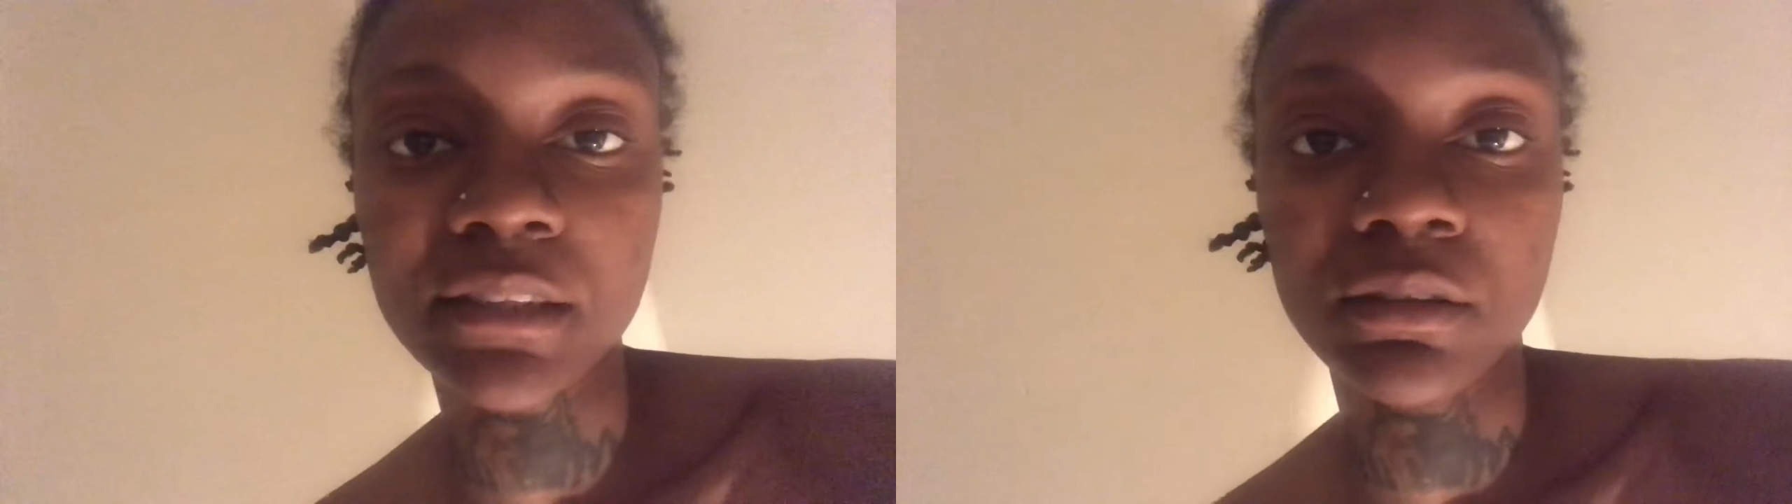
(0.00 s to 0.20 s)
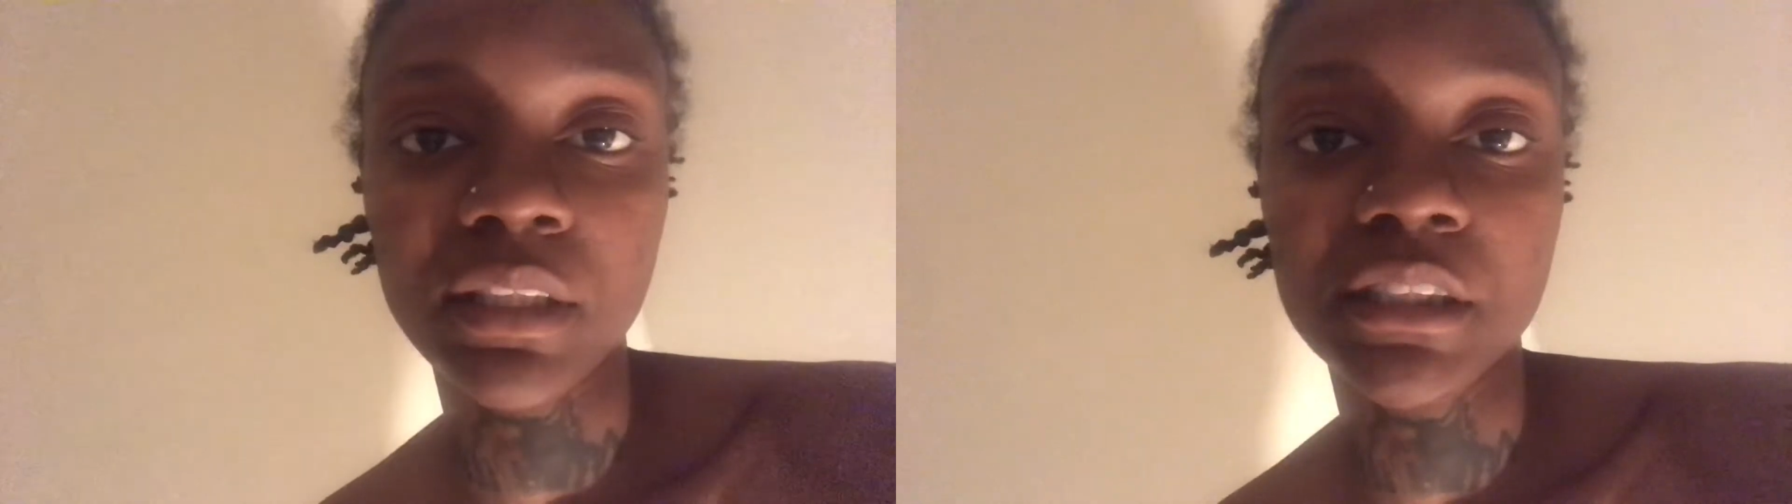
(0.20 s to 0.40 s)

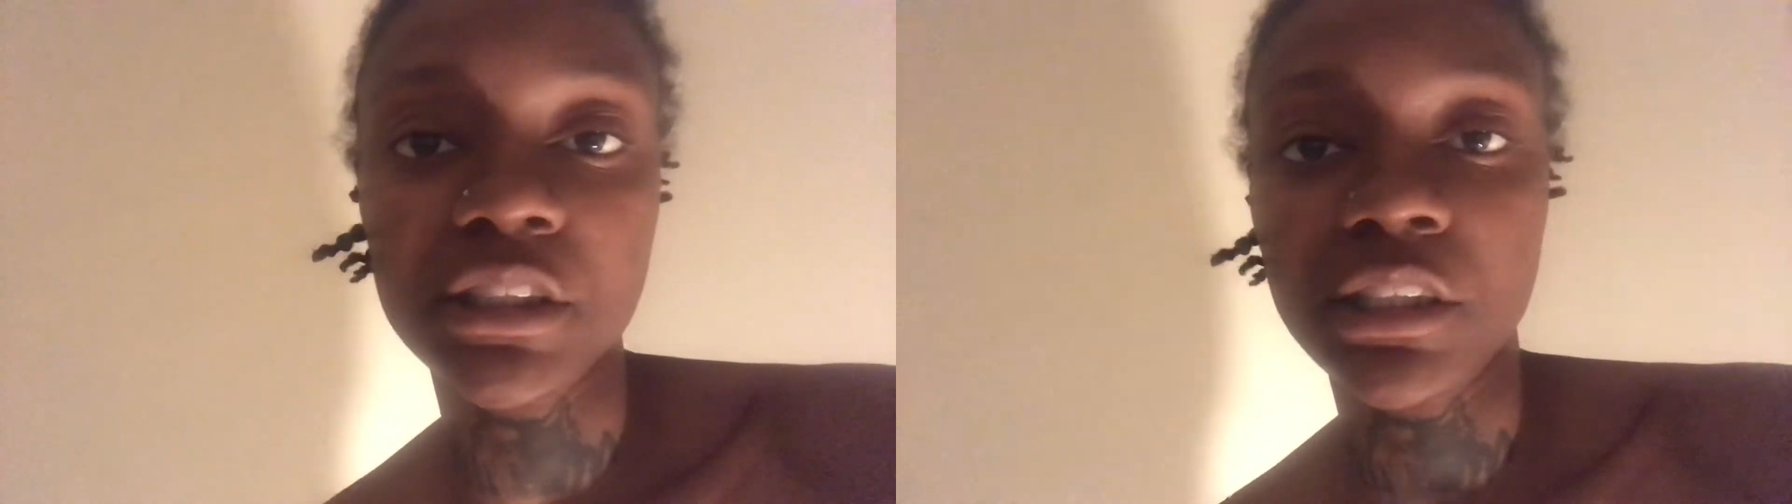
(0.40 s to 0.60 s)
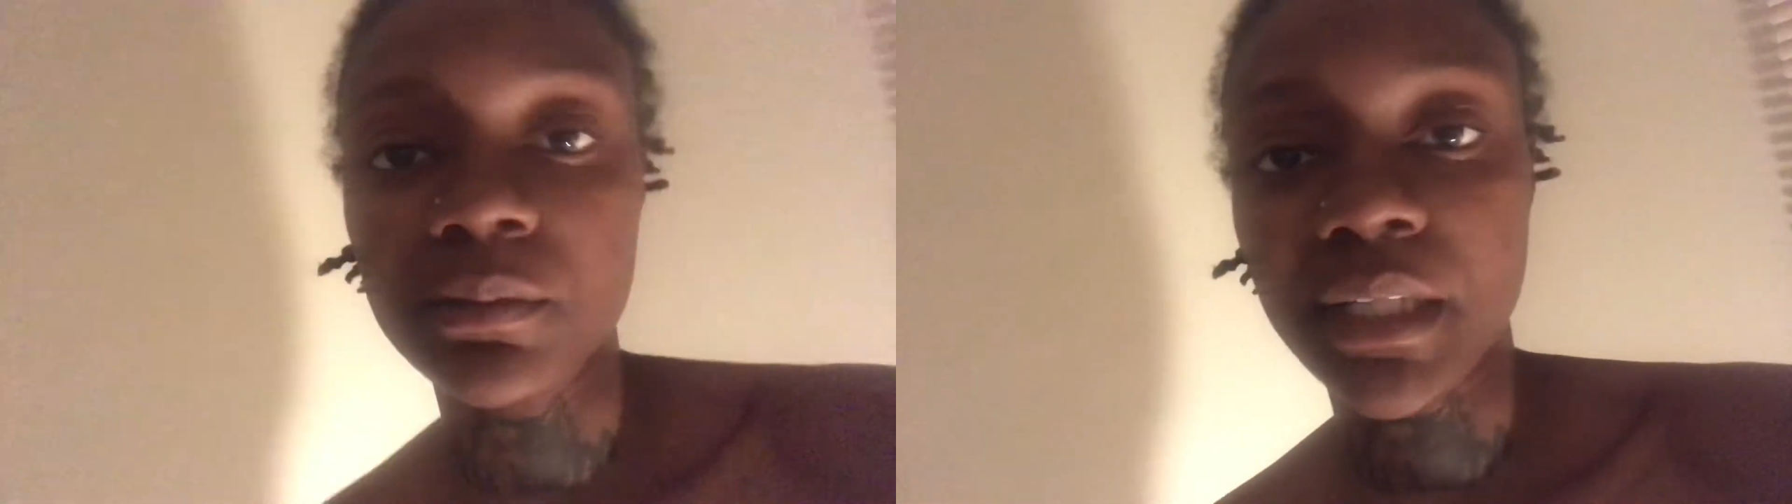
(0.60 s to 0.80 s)

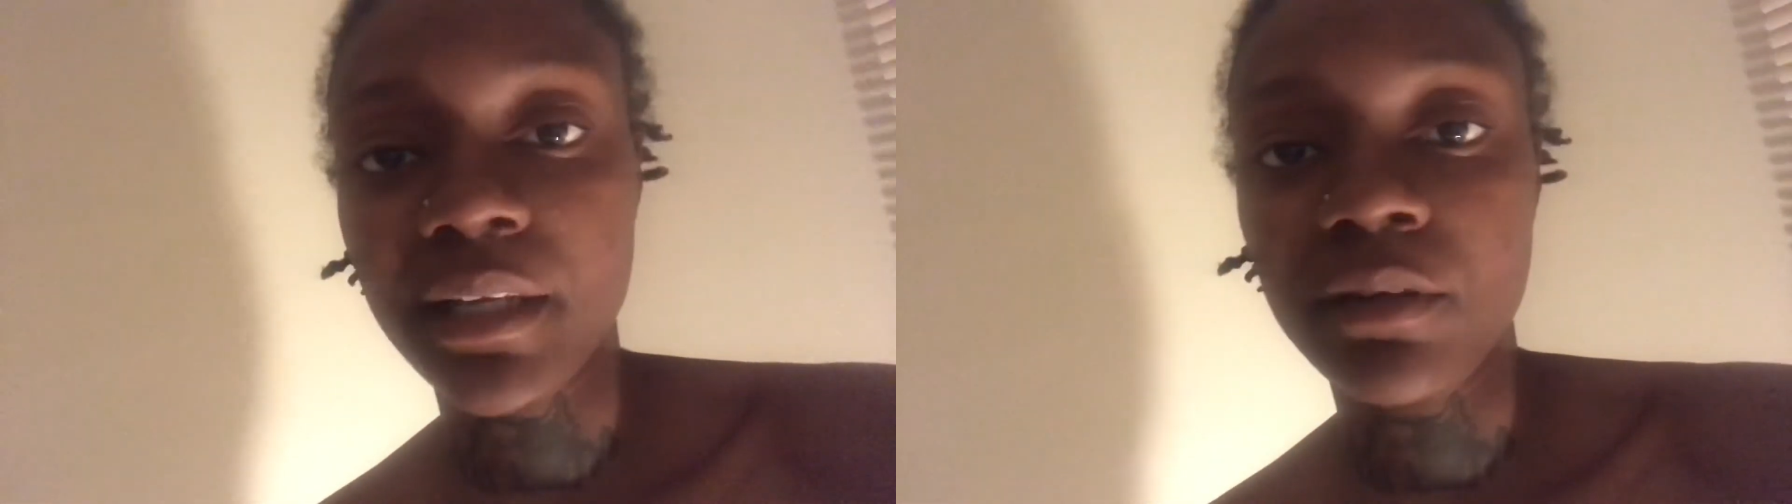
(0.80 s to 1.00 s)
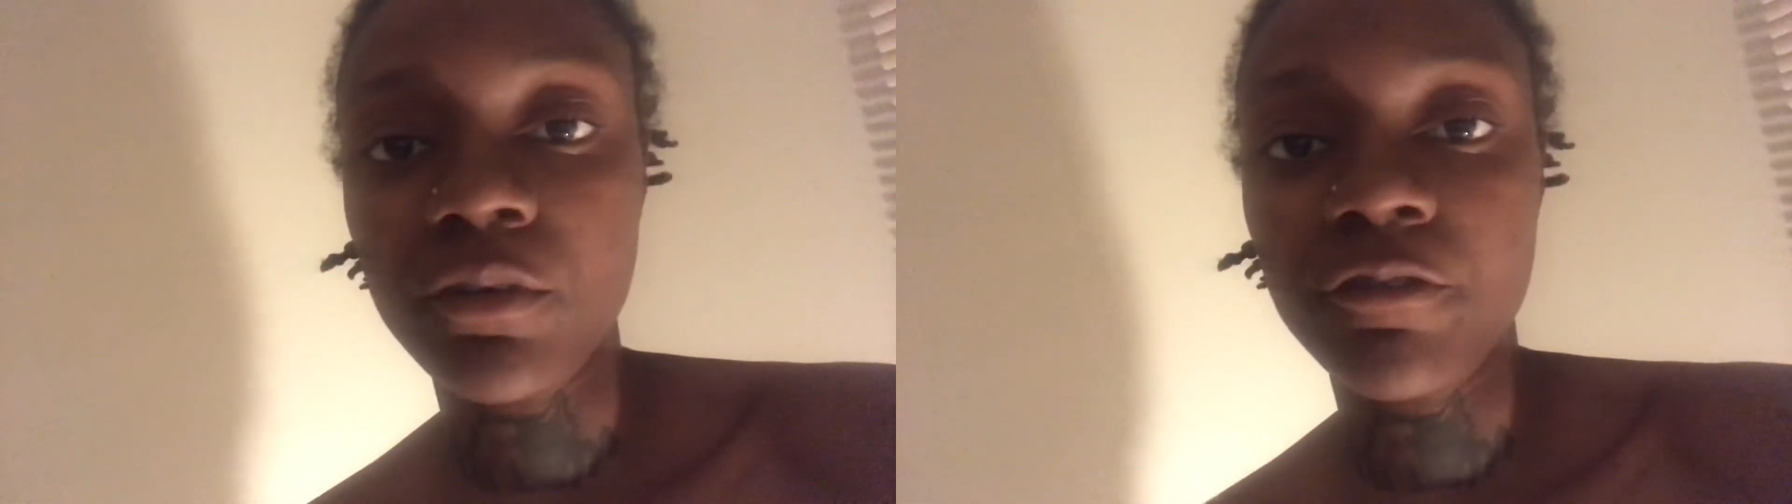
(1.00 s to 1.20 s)
relationships I
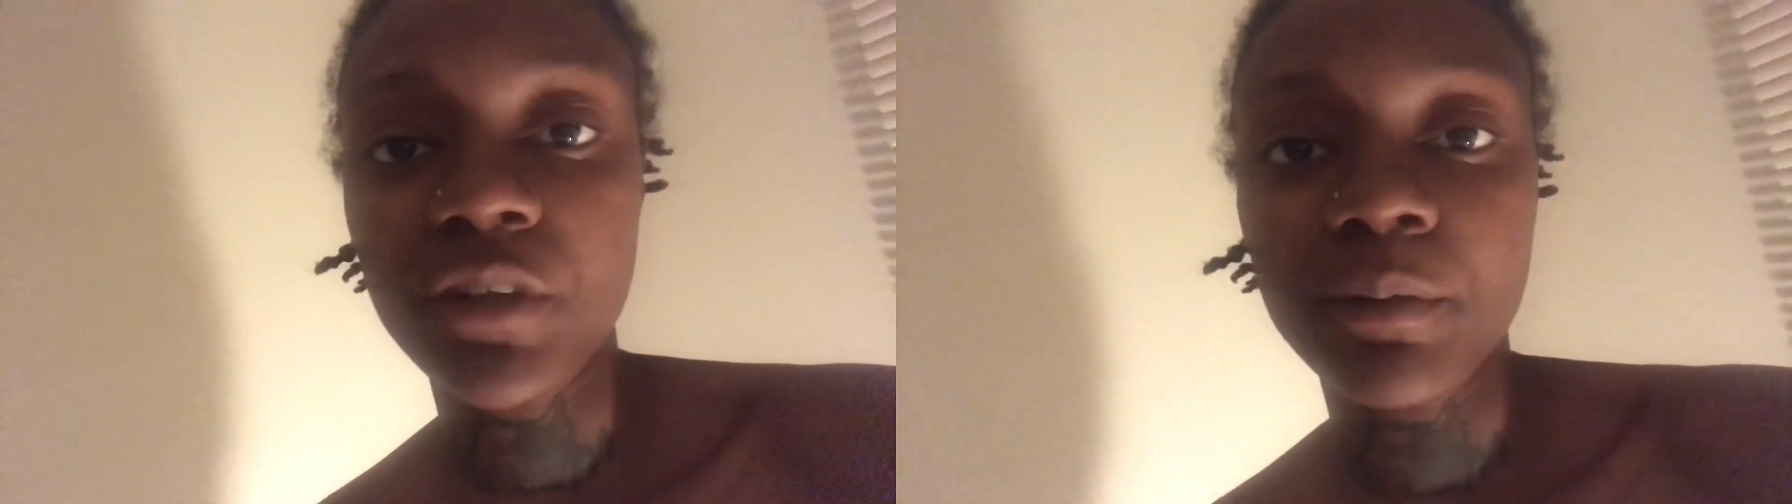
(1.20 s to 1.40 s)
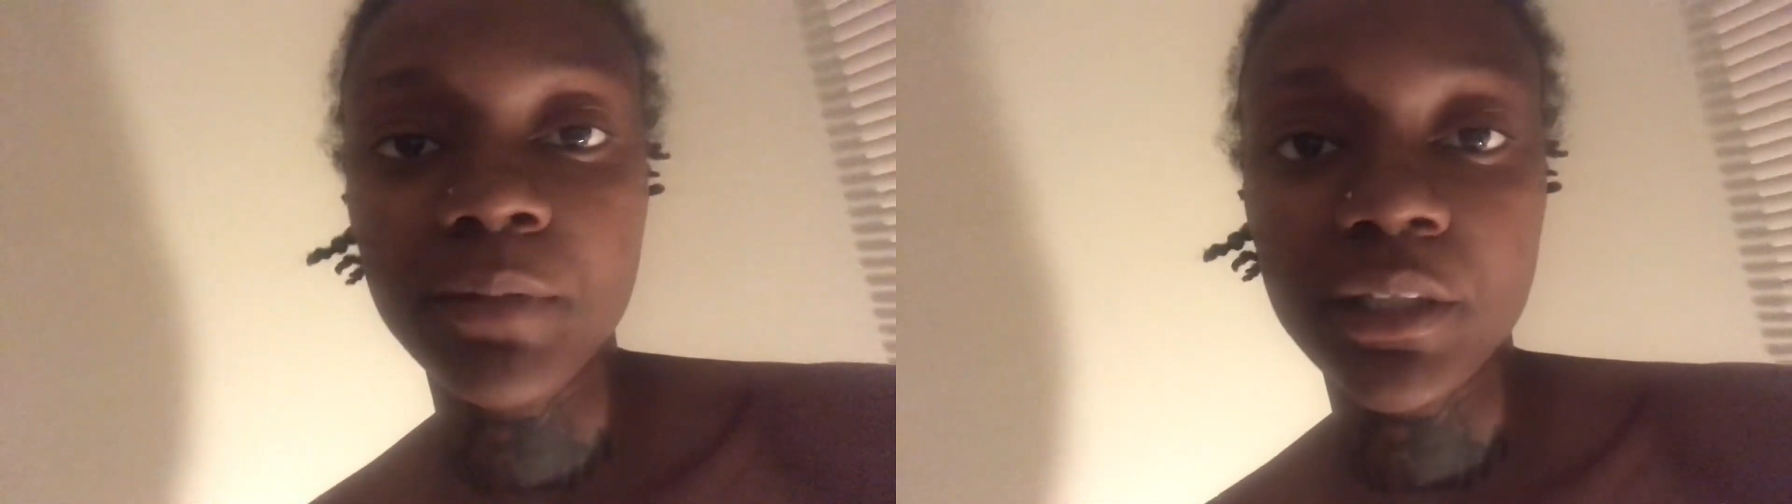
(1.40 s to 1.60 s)
had with
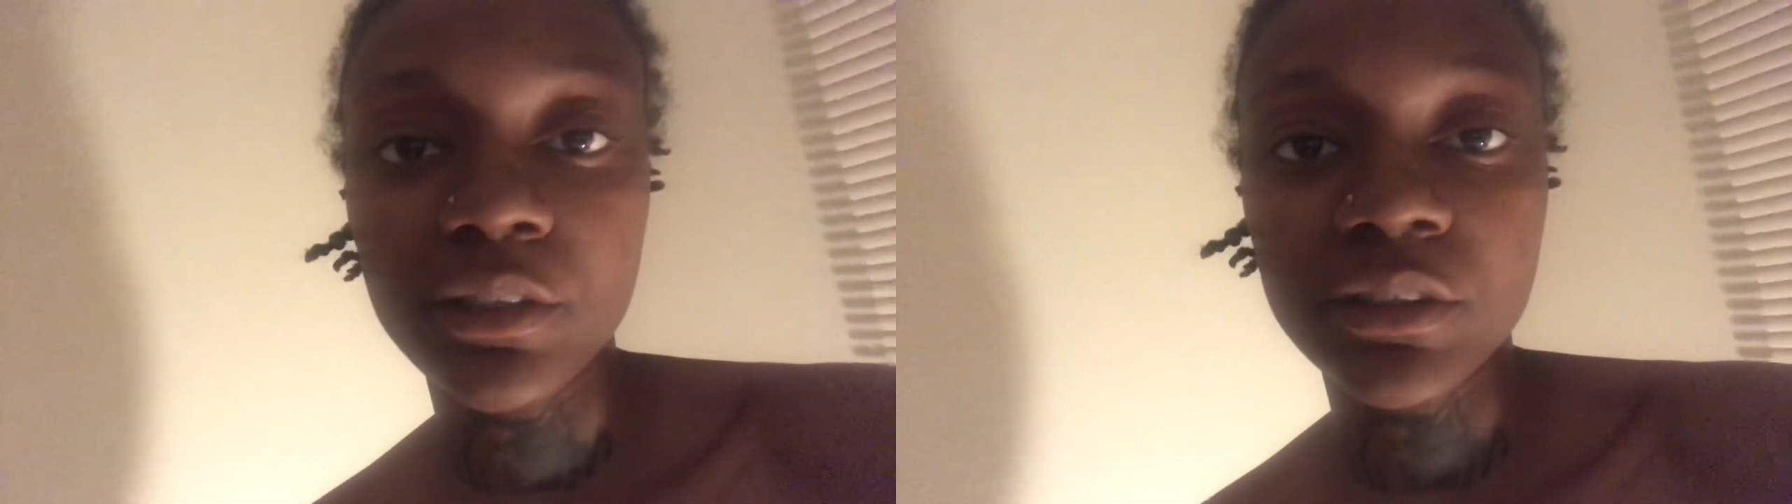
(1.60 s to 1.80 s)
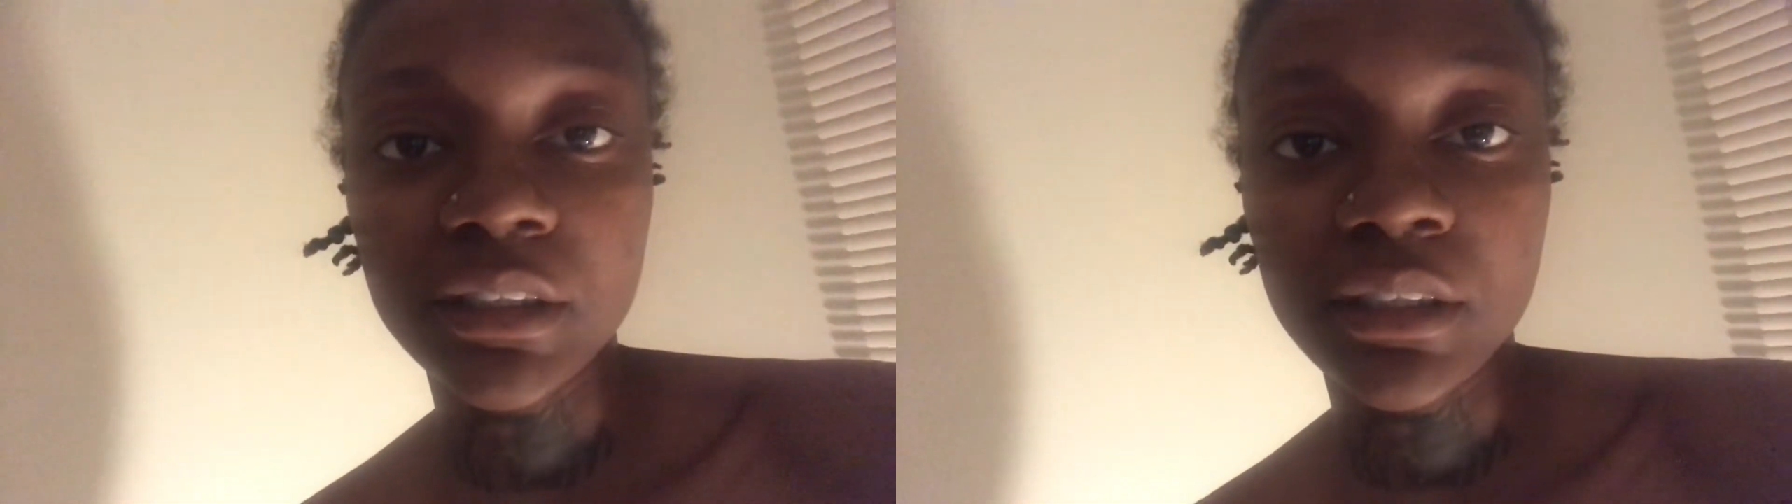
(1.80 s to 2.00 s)

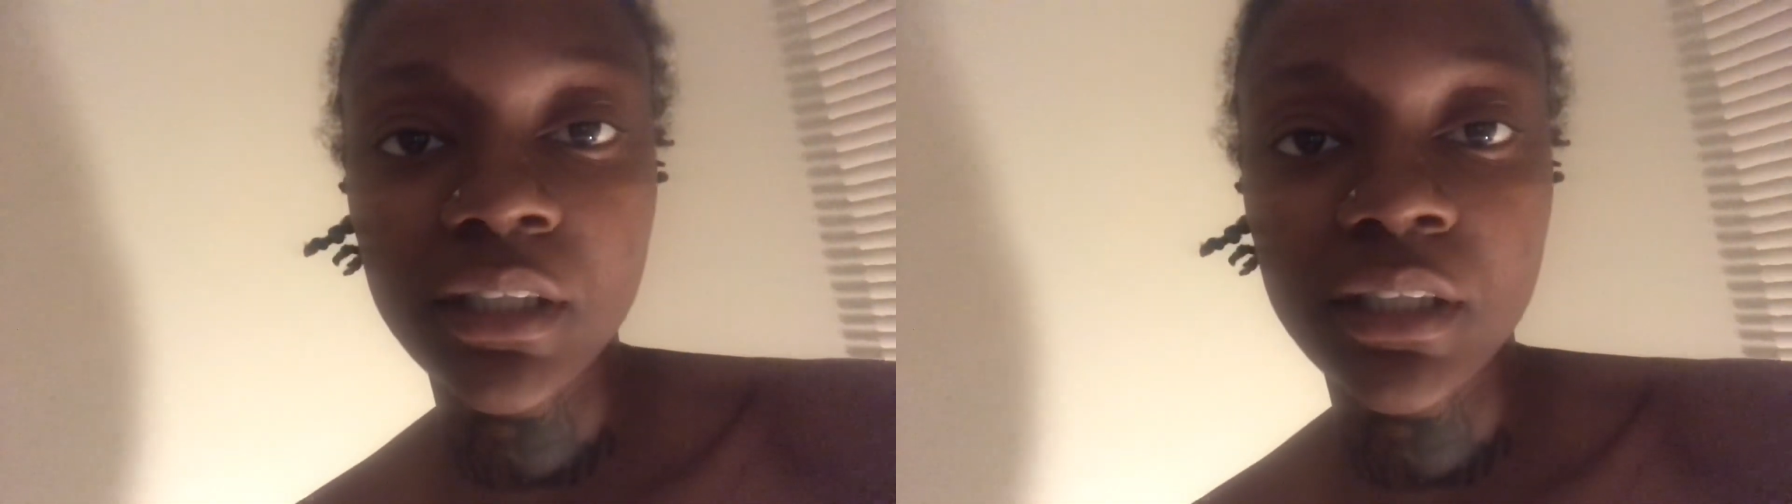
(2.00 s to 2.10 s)
females and